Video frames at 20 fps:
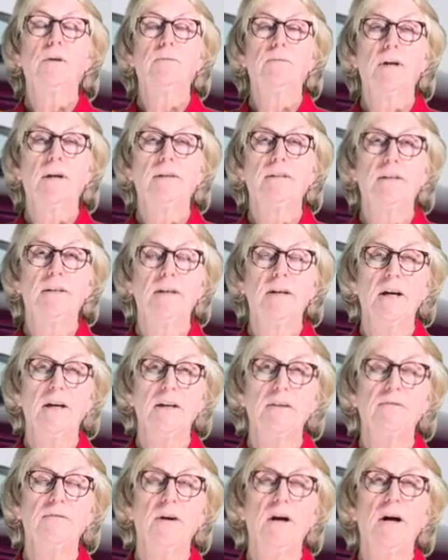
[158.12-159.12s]
of
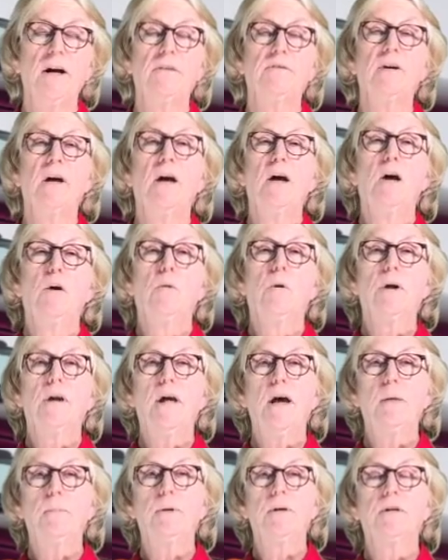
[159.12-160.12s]
1995. What
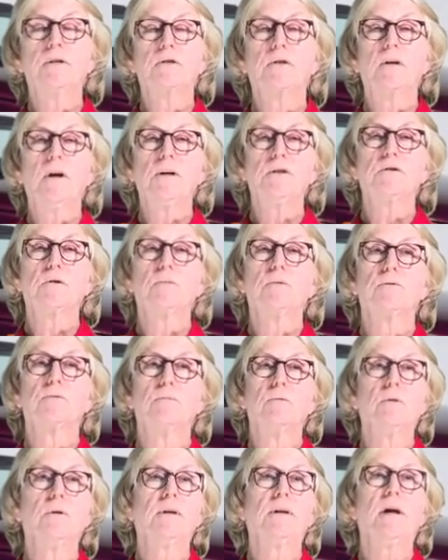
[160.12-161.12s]
happened is Chrysler was
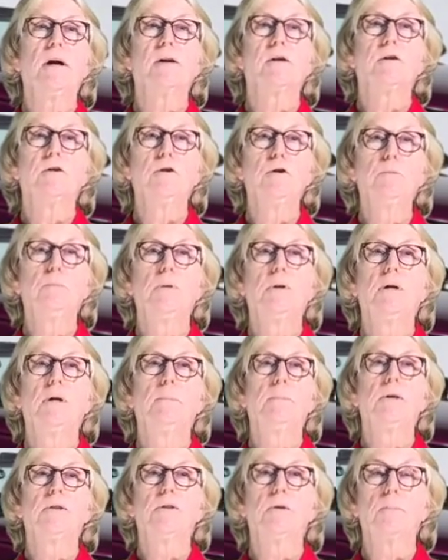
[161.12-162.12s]
rolling out a new
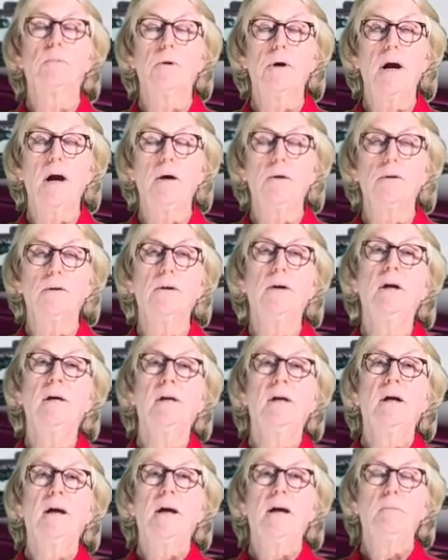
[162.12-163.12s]
Plymouth, the Prowler,
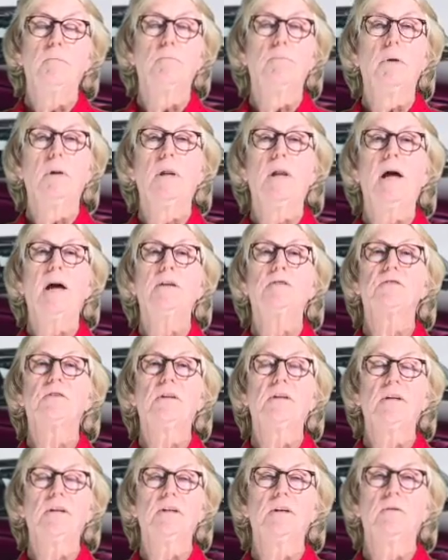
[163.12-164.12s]
and
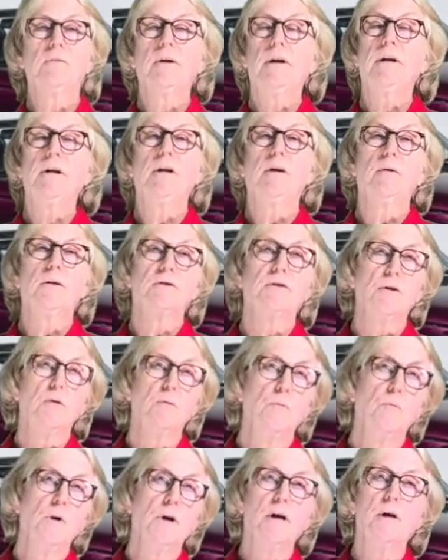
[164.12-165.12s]
blasting in the radio as they
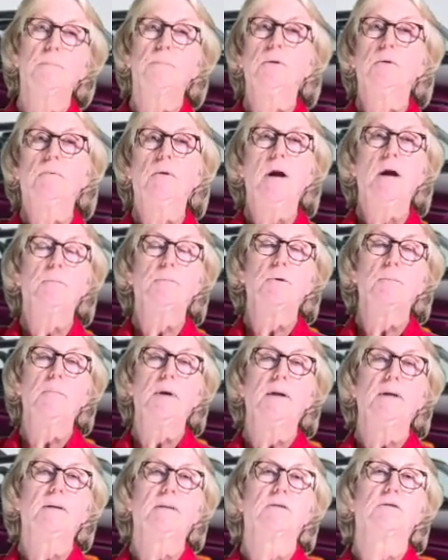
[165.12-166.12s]
went up the ramp to
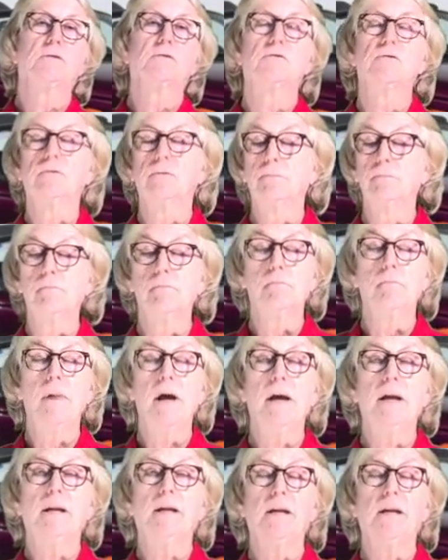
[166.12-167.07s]
make this dramatic